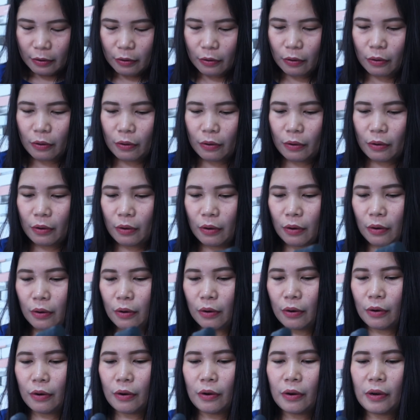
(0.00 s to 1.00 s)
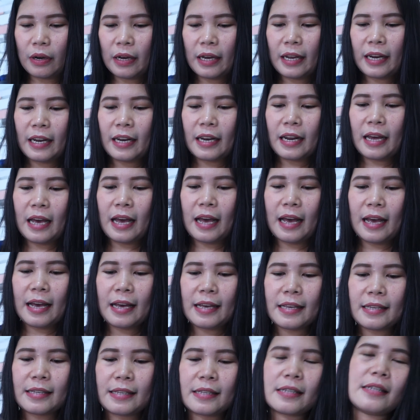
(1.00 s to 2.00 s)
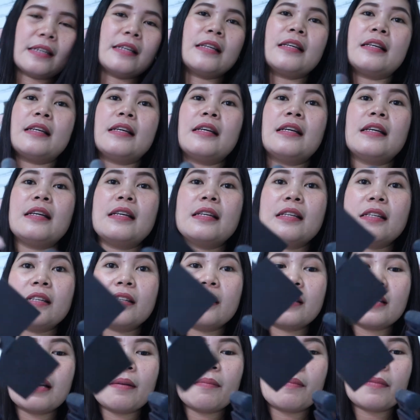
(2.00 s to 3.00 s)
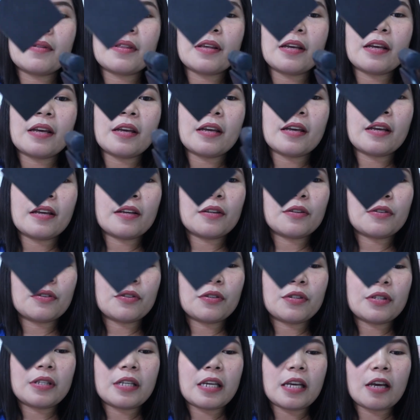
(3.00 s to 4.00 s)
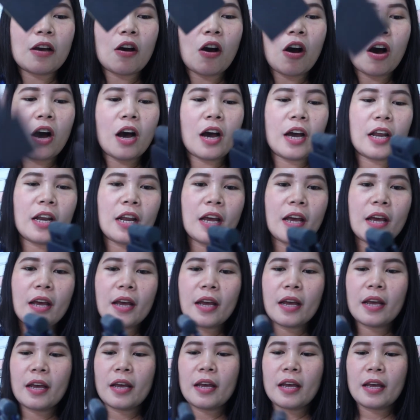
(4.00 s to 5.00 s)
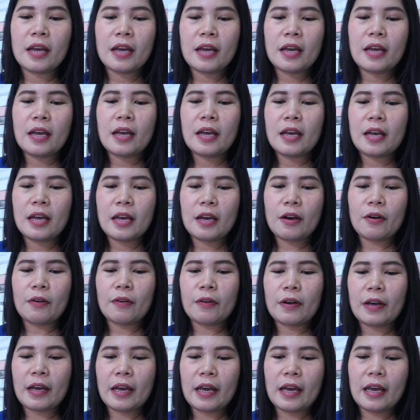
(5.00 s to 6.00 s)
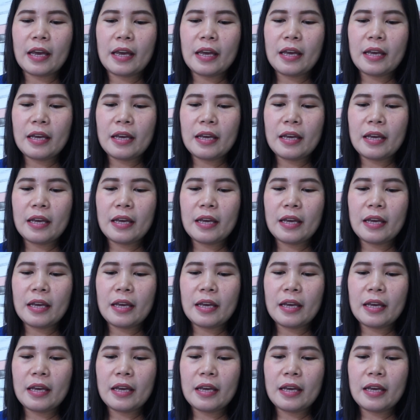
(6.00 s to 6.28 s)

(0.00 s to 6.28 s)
Oh, and it has something to stick on. Okay.